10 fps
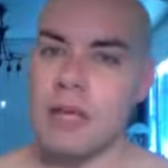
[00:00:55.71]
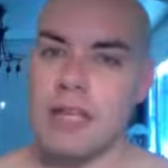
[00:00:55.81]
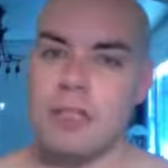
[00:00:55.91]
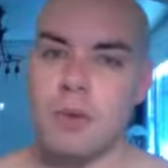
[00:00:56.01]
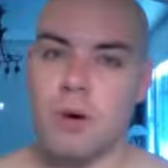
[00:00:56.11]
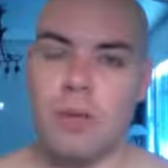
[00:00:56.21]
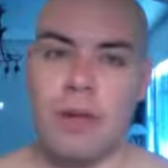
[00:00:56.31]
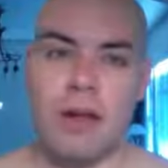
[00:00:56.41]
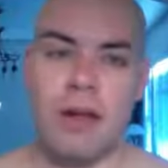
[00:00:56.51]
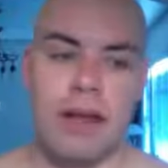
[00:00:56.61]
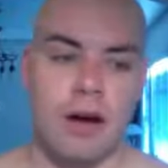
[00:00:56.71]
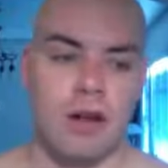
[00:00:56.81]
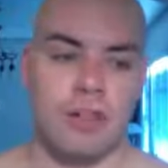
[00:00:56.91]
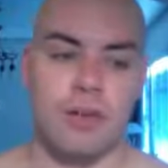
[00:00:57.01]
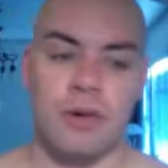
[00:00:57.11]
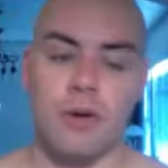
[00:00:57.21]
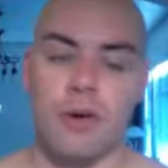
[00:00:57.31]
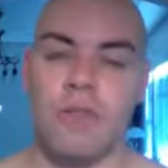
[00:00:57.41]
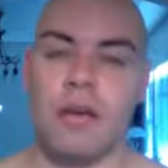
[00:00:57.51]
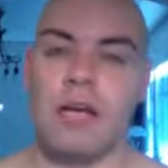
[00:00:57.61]
It's more about a caricature
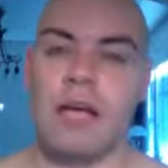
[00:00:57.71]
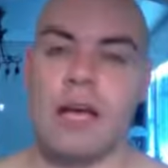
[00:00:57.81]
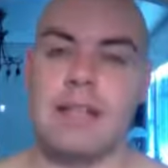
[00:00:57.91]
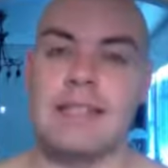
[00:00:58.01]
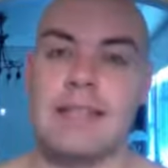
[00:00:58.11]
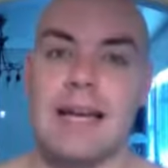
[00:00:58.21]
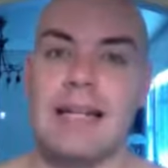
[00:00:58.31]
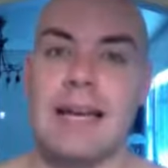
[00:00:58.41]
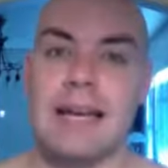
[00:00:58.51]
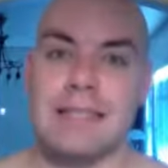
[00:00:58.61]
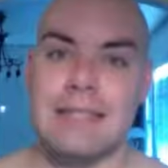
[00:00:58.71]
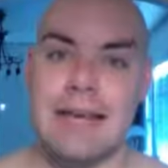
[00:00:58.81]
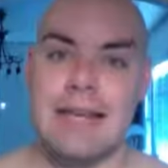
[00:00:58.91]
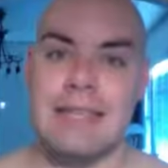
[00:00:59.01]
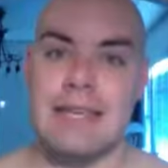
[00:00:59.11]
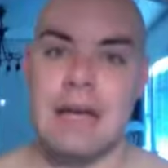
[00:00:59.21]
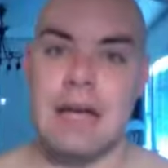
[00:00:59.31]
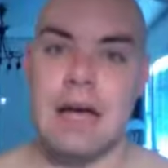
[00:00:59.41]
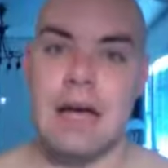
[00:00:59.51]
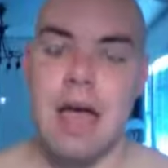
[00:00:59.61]
or a very stylized
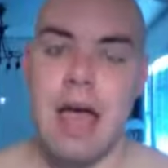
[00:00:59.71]
idea,